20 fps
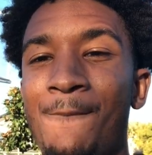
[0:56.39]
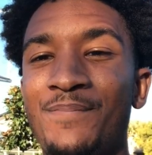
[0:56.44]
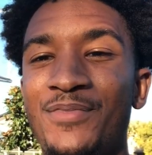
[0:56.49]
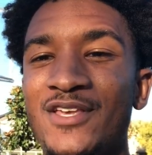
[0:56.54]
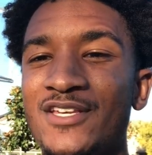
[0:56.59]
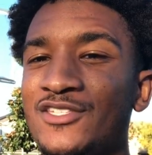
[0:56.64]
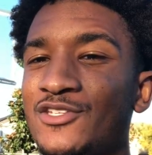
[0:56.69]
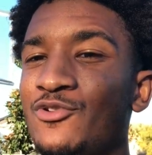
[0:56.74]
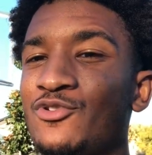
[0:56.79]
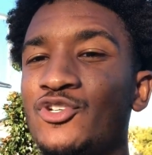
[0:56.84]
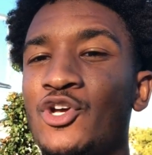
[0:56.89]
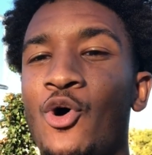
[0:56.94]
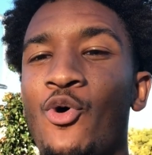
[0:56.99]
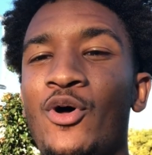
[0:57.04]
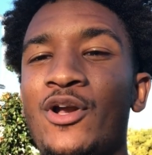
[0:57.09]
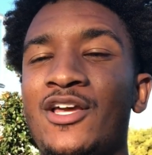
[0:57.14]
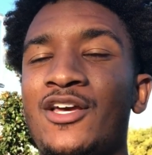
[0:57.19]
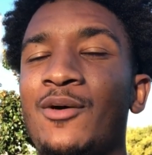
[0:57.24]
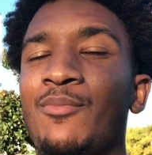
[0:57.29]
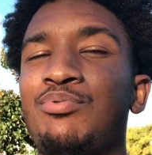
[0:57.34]
This dude's
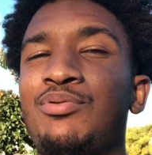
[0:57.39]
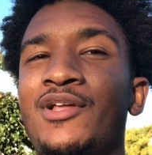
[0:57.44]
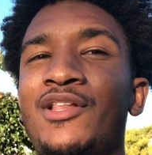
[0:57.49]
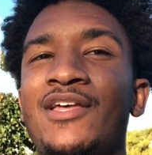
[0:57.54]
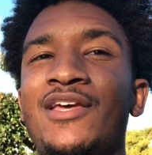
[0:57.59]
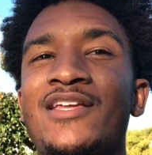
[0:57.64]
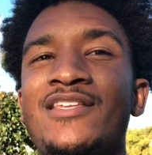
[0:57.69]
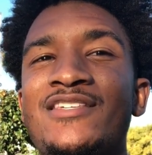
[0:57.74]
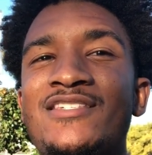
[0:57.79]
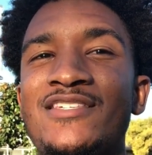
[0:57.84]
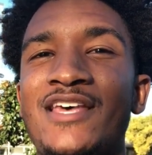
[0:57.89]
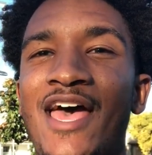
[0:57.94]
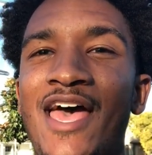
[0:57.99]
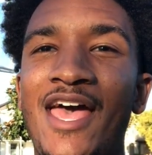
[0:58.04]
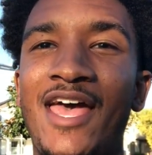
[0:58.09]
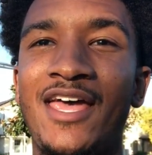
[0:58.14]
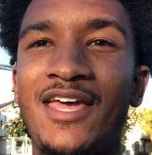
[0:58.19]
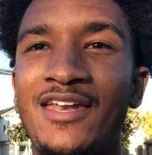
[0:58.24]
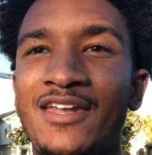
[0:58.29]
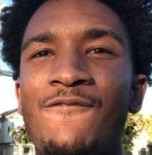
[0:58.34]
going completely
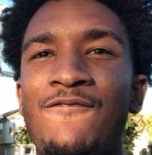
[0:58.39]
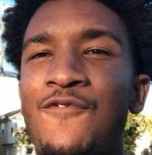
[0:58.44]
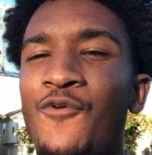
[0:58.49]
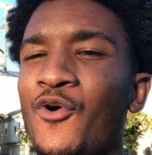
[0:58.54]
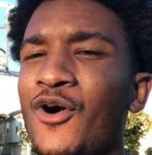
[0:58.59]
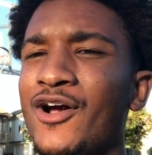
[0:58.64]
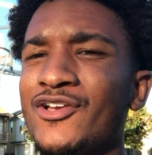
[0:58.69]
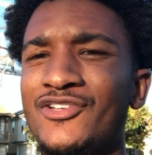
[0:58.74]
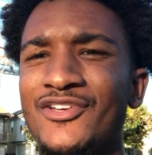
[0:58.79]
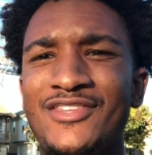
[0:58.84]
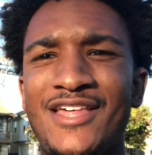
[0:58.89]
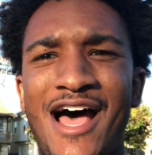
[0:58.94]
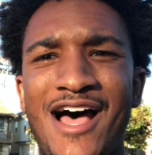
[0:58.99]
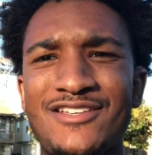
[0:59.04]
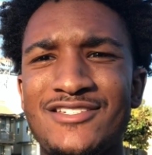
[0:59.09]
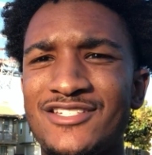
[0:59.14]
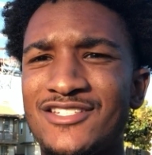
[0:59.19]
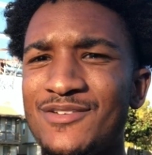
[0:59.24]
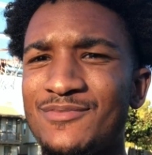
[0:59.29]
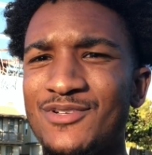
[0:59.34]
insane.
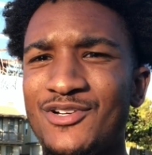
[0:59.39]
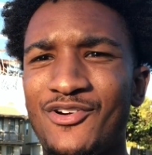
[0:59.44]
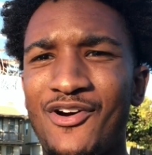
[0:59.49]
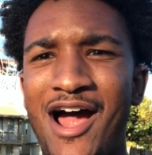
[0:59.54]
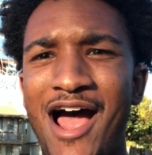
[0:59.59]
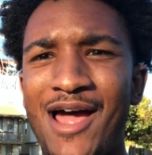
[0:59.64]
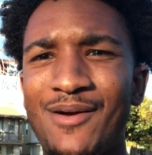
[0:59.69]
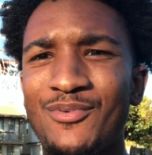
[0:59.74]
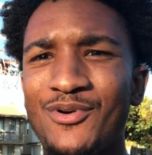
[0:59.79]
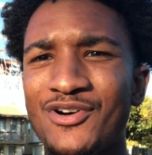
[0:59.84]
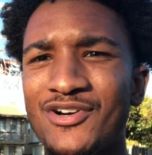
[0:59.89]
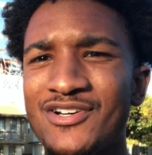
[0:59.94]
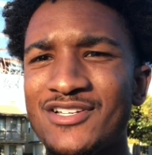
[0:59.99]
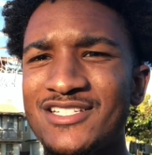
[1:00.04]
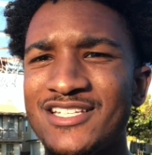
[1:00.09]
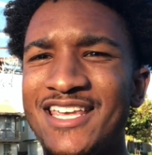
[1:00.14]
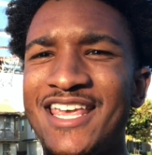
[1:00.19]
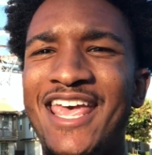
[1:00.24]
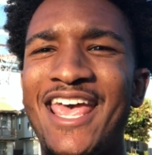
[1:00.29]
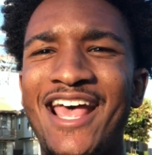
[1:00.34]
400,000
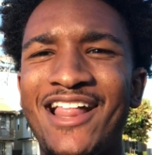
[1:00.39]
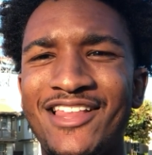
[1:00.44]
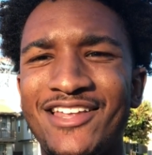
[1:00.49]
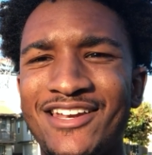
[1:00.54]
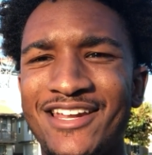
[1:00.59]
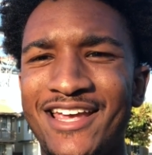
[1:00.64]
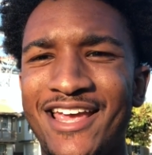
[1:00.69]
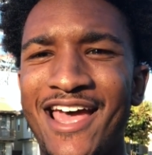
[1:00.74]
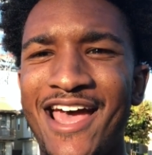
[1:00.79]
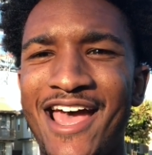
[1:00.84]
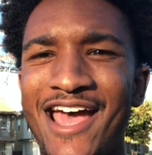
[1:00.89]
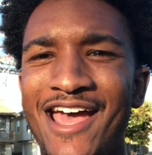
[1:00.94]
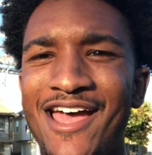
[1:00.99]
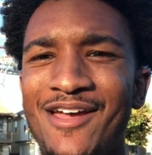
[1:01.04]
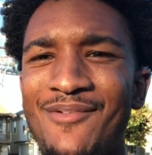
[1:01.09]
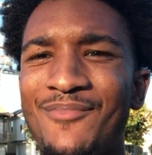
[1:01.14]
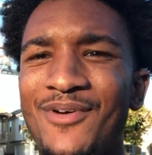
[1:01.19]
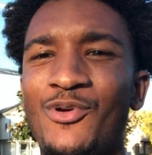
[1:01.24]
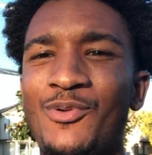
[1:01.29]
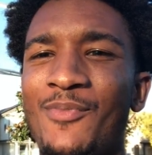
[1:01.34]
subscribers, killing the
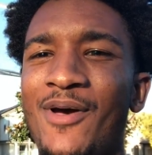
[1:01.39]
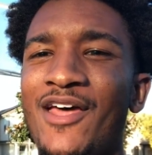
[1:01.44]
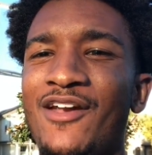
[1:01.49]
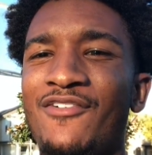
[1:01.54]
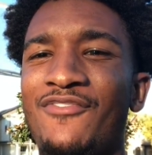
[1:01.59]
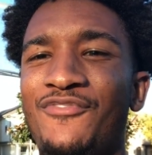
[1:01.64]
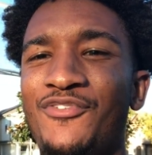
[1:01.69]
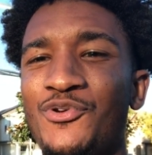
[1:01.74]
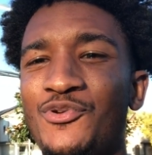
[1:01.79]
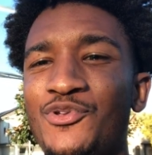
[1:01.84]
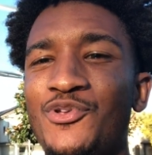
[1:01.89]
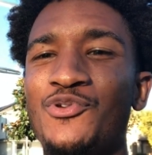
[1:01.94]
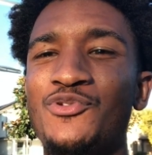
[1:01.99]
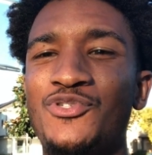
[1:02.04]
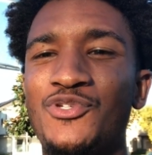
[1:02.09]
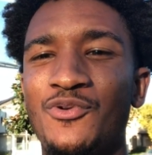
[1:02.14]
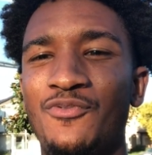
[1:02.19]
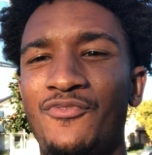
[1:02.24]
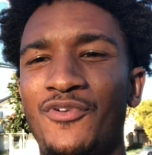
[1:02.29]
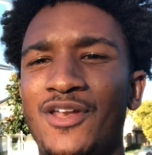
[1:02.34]
game. We made a few
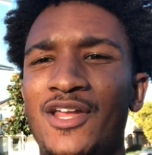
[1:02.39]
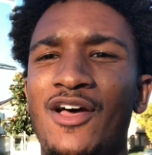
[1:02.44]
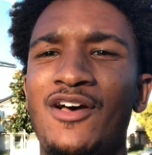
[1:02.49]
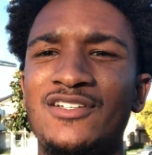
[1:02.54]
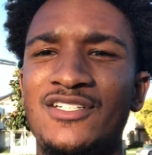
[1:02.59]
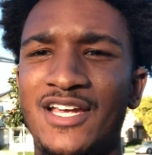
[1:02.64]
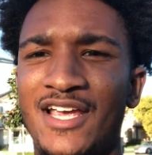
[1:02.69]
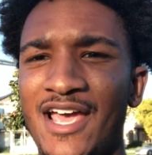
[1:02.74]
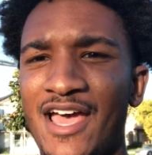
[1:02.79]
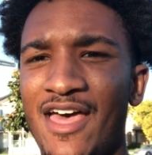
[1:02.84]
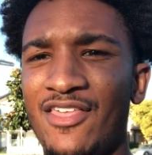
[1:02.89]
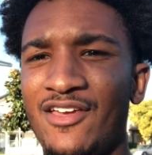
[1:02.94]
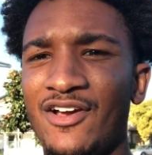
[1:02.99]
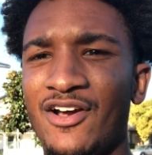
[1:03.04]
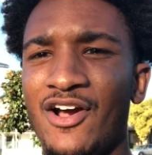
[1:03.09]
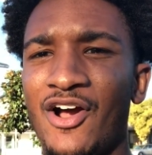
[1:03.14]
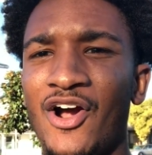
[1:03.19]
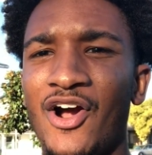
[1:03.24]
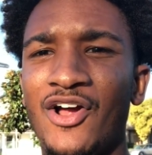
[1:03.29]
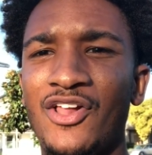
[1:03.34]
YouTube videos together
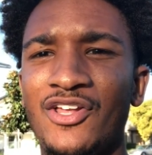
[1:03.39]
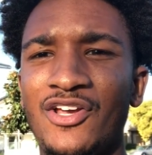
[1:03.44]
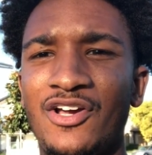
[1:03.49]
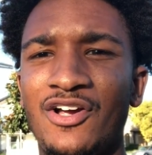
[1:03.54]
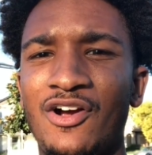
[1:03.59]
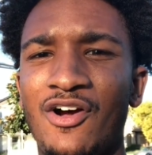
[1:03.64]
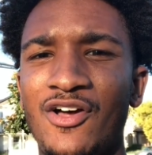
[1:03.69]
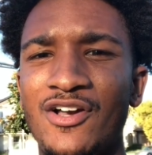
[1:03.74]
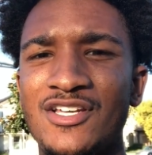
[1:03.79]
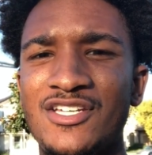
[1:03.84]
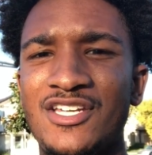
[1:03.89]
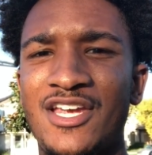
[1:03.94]
earlier on his